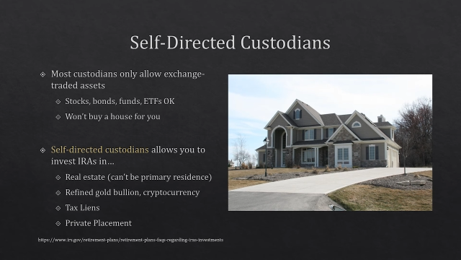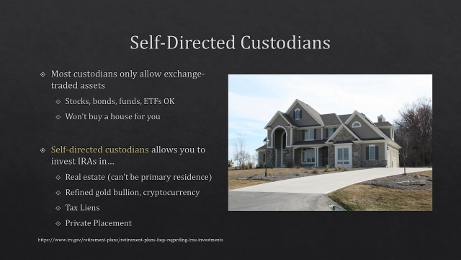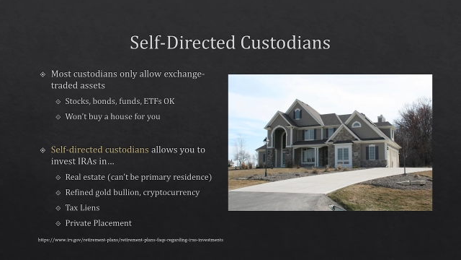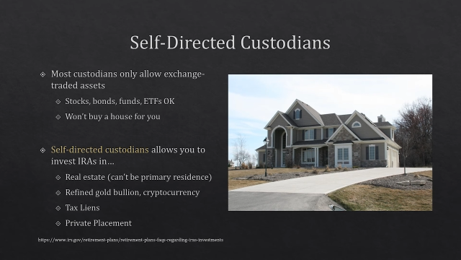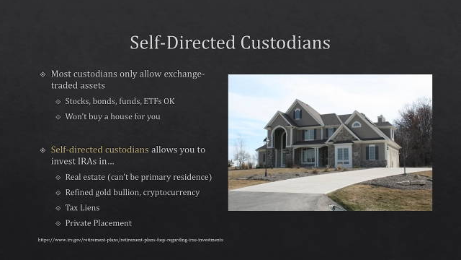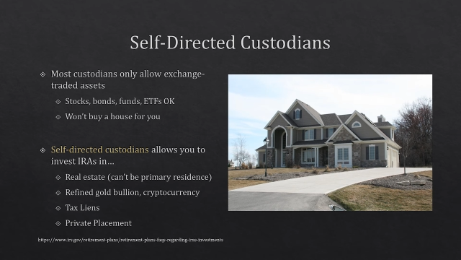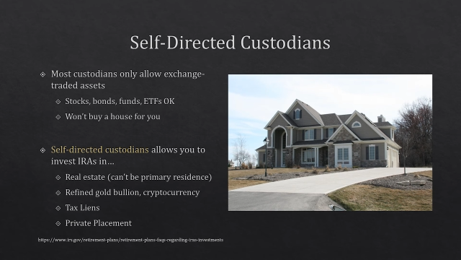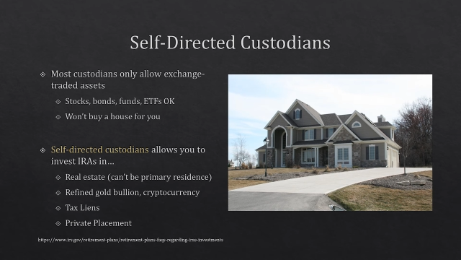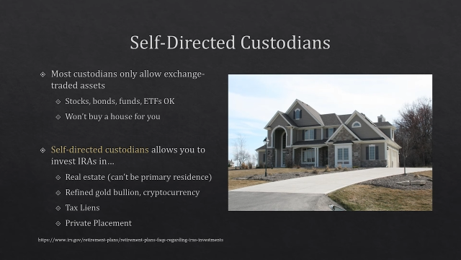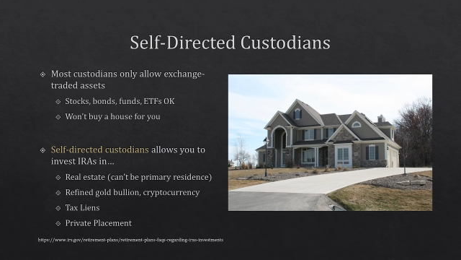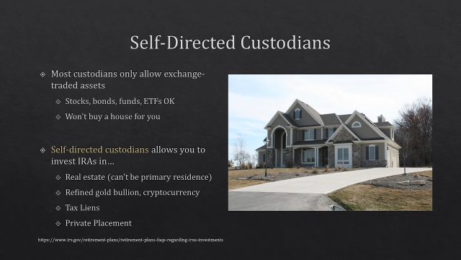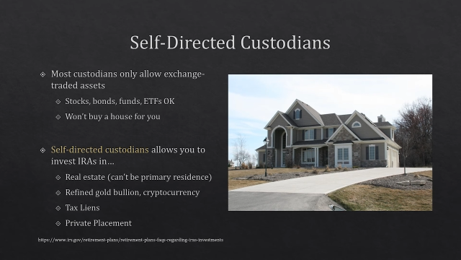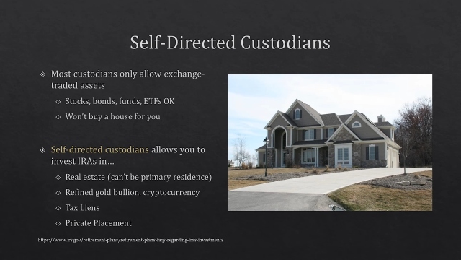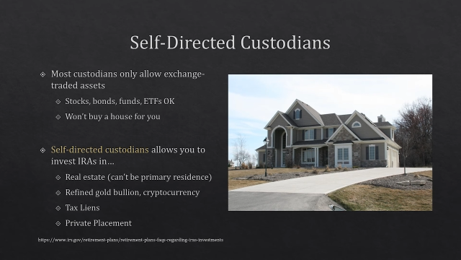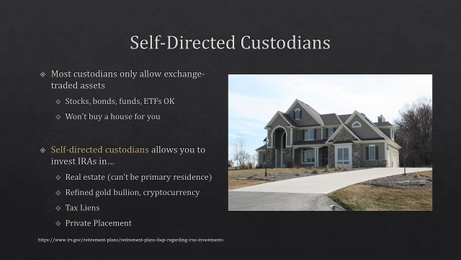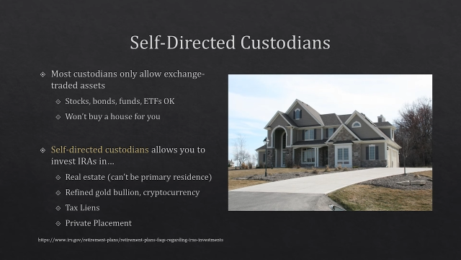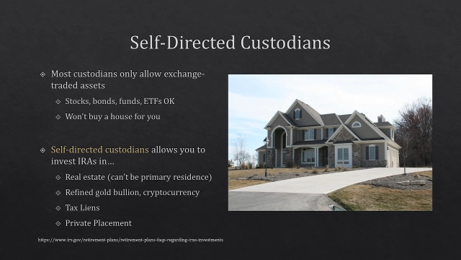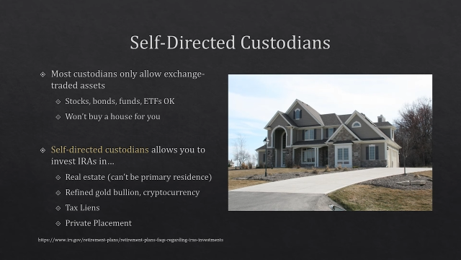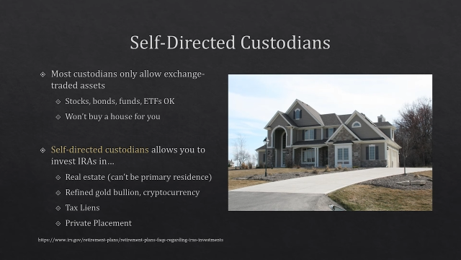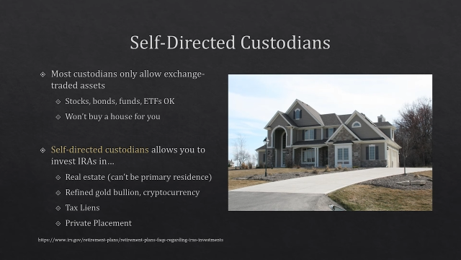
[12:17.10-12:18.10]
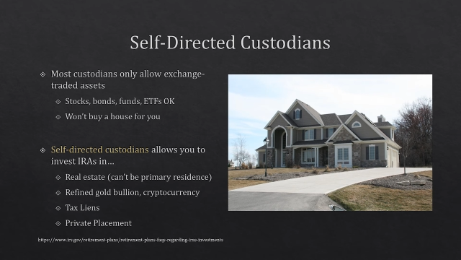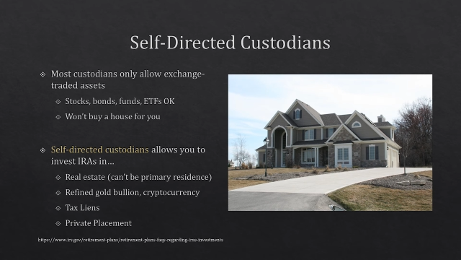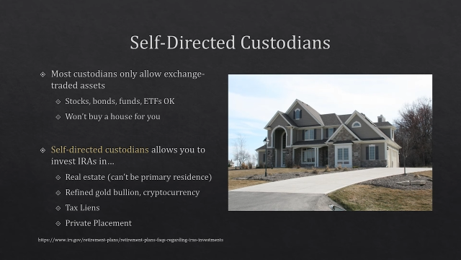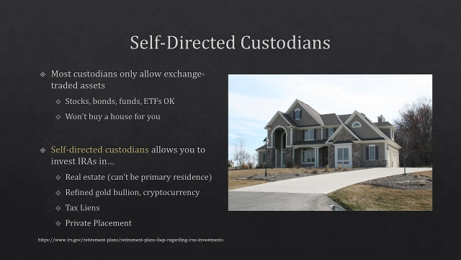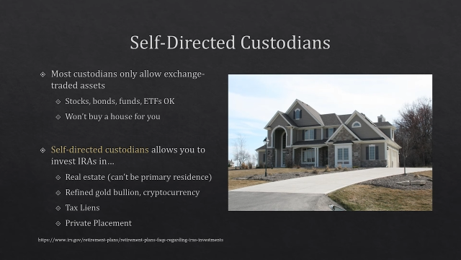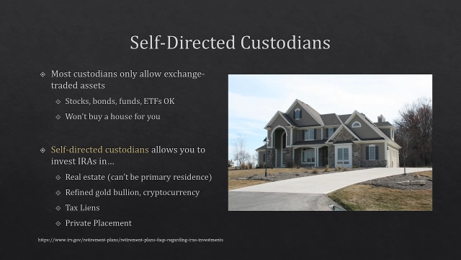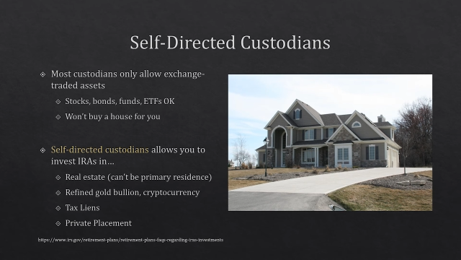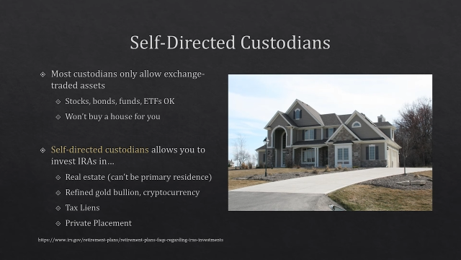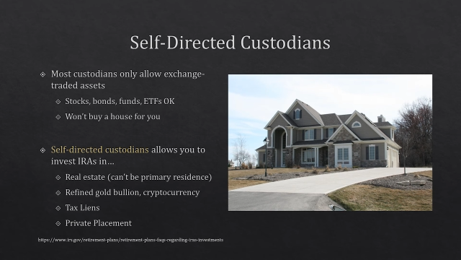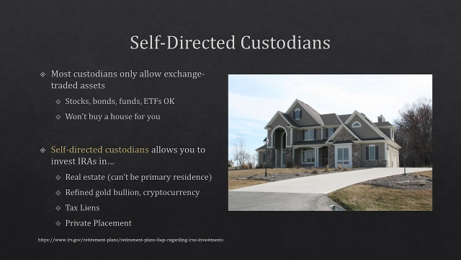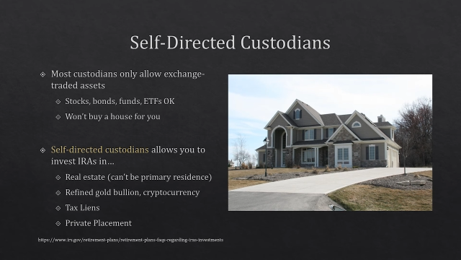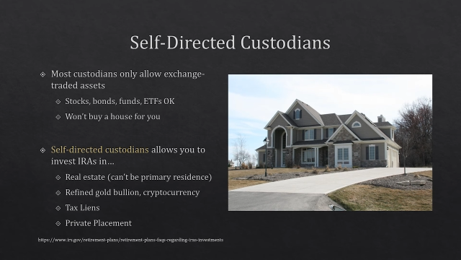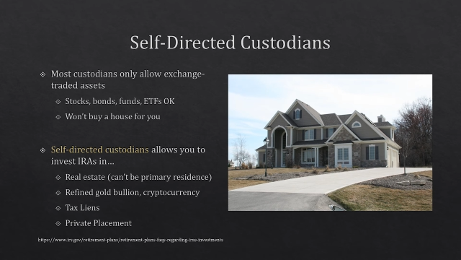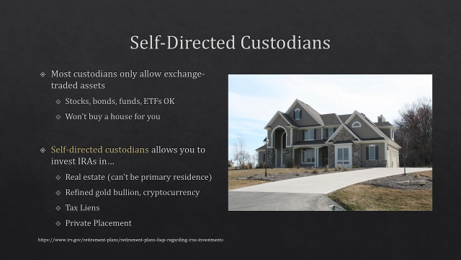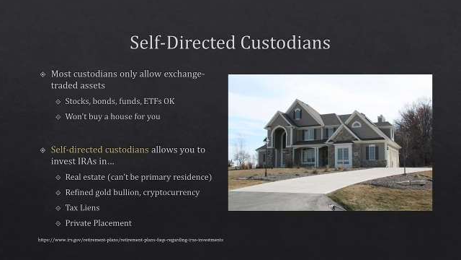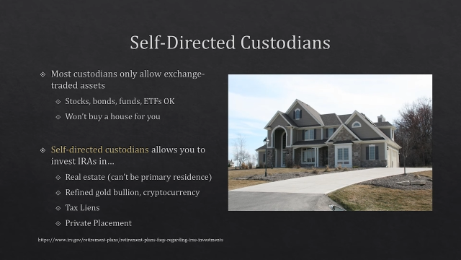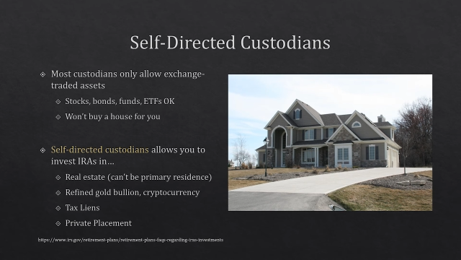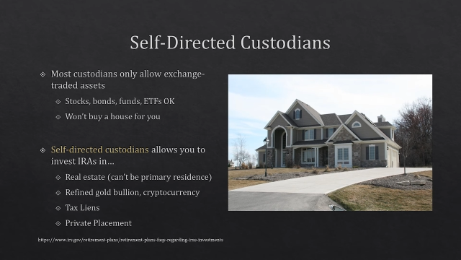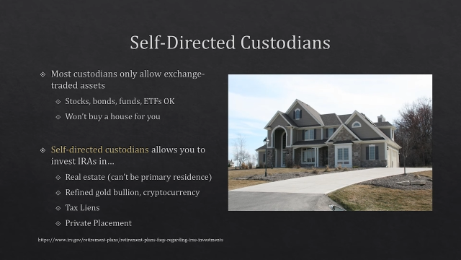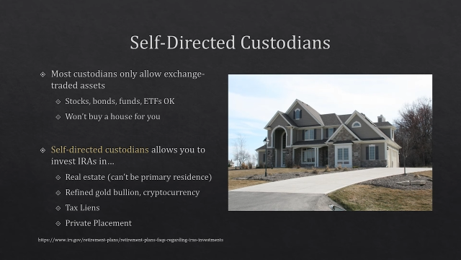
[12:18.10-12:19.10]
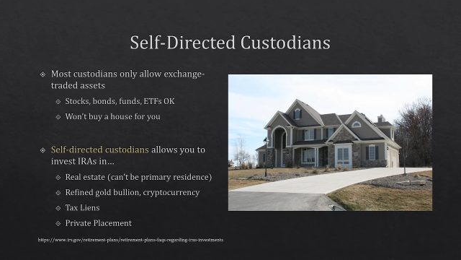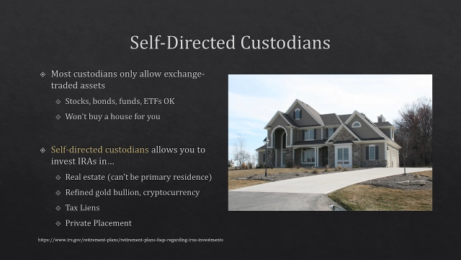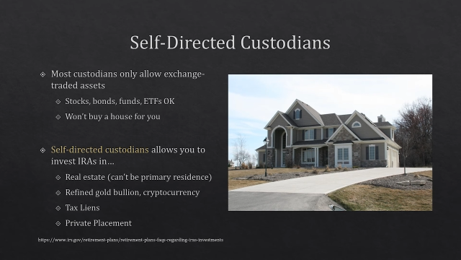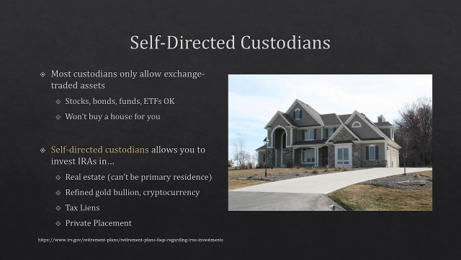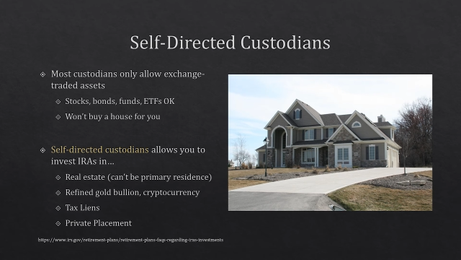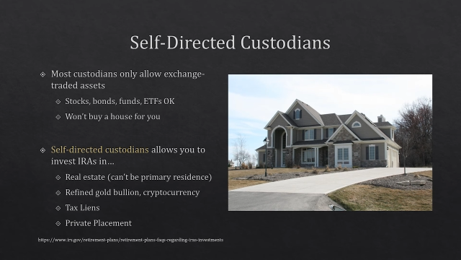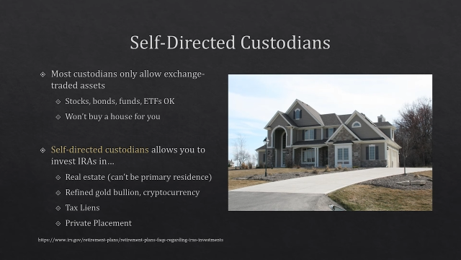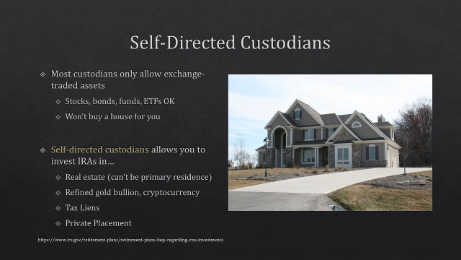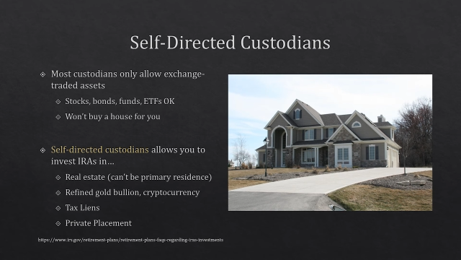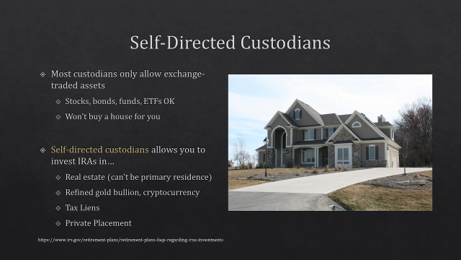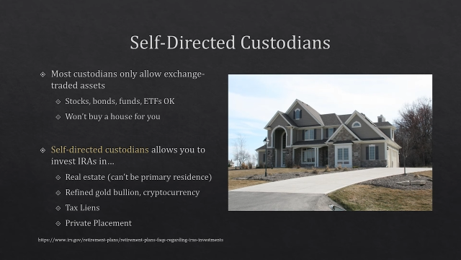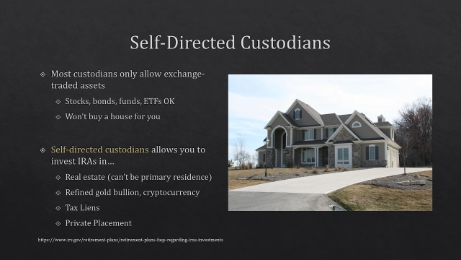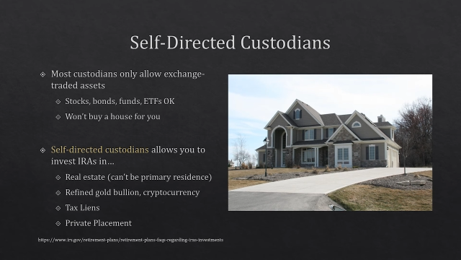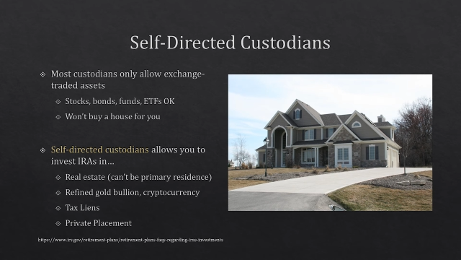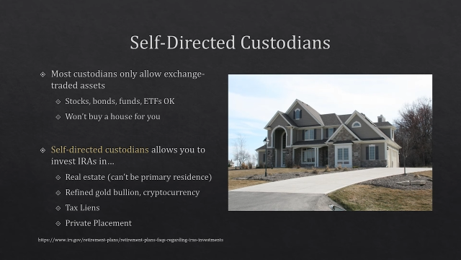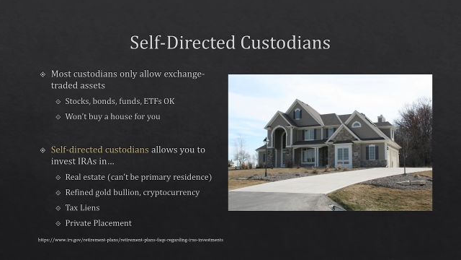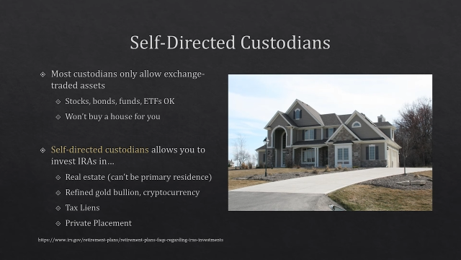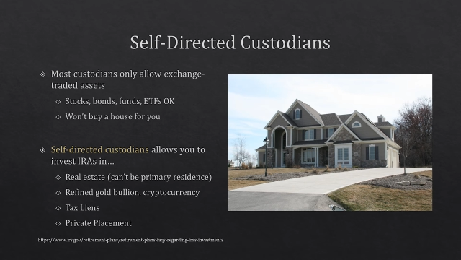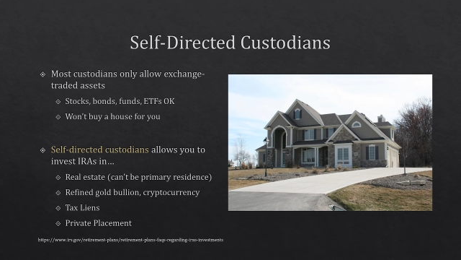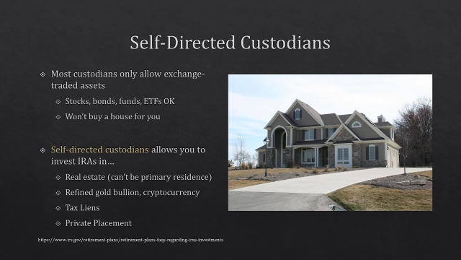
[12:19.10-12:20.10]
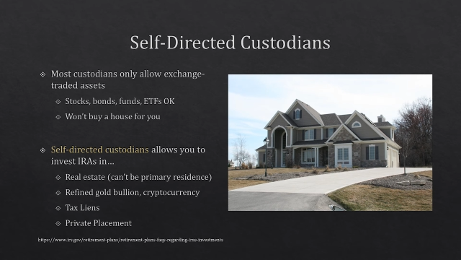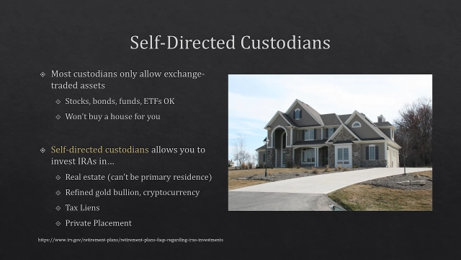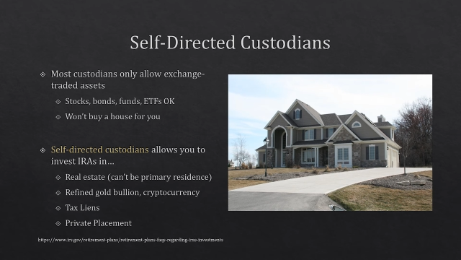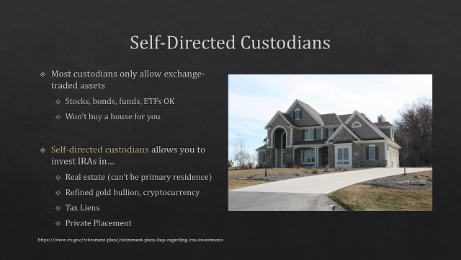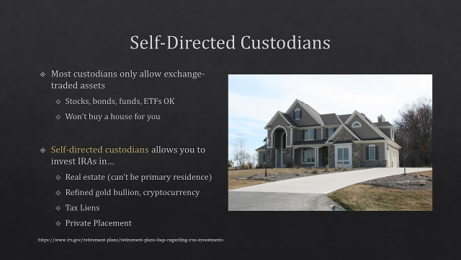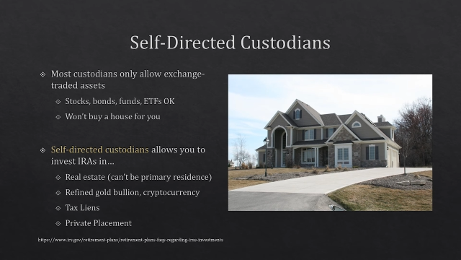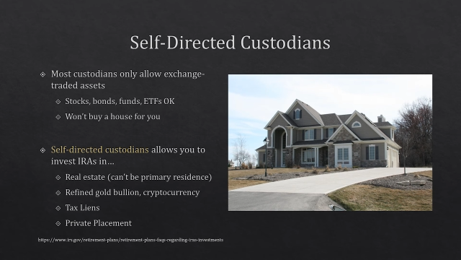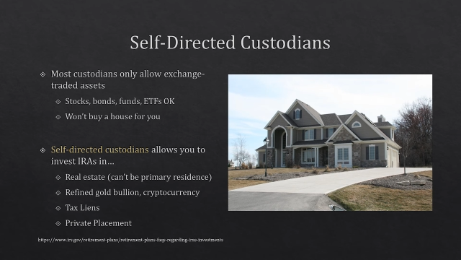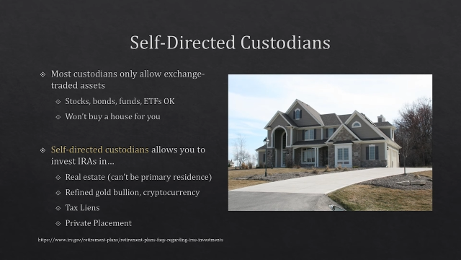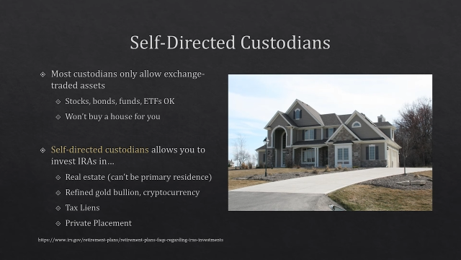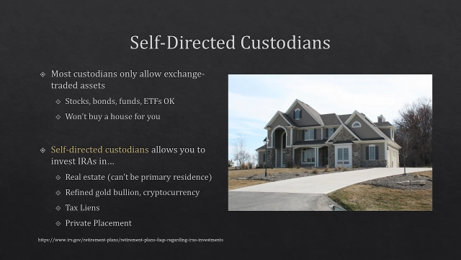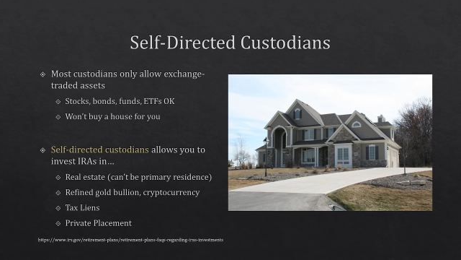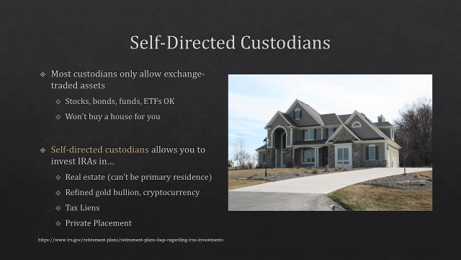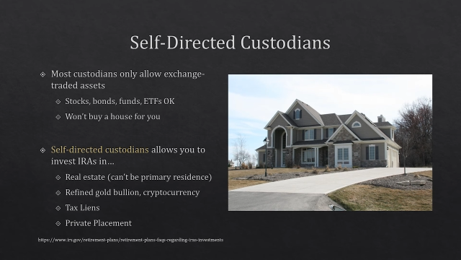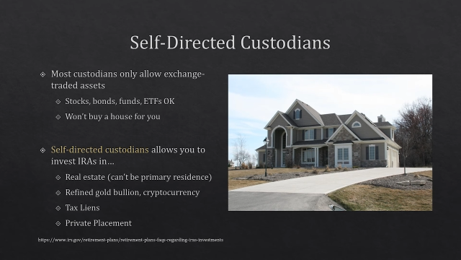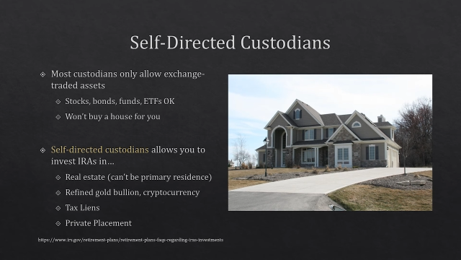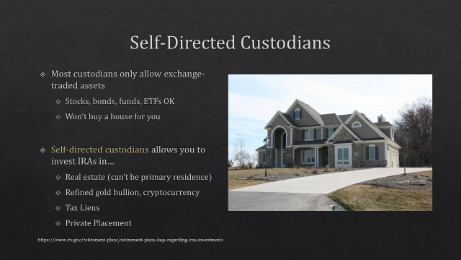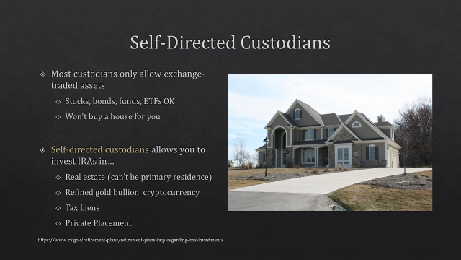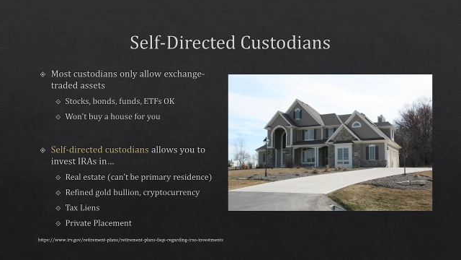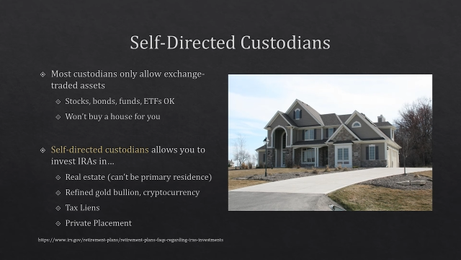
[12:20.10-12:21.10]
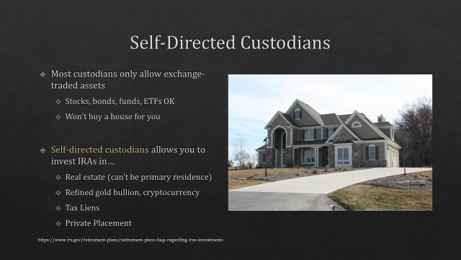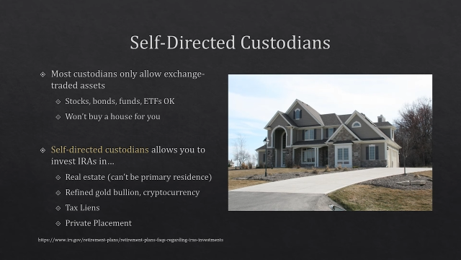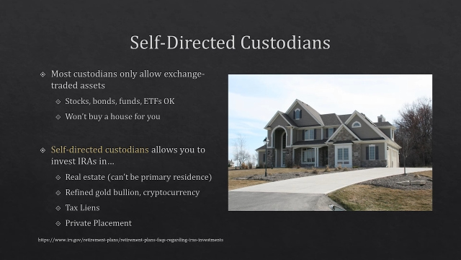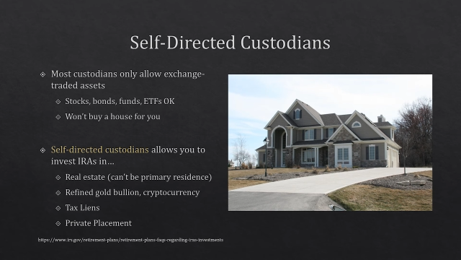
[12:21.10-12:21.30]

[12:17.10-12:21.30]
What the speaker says: Nobody's mouth can be seen.